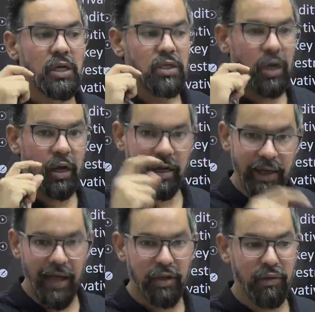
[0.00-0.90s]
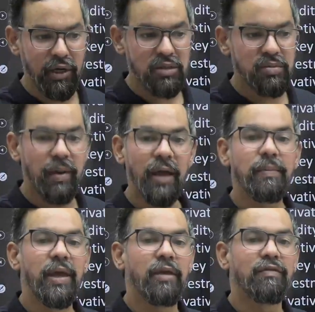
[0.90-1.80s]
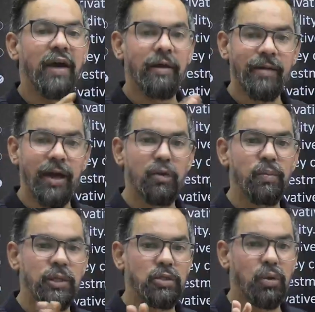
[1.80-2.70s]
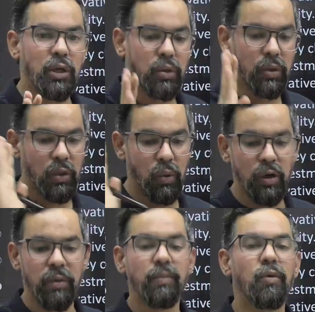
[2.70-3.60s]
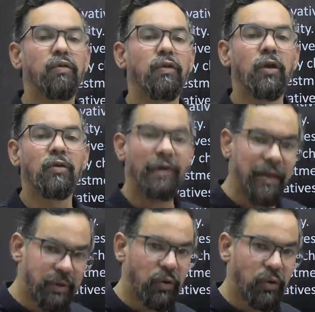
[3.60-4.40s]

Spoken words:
in derivatives, by paying 5 lakh rupees only, you can own a portfolio of 5 crore,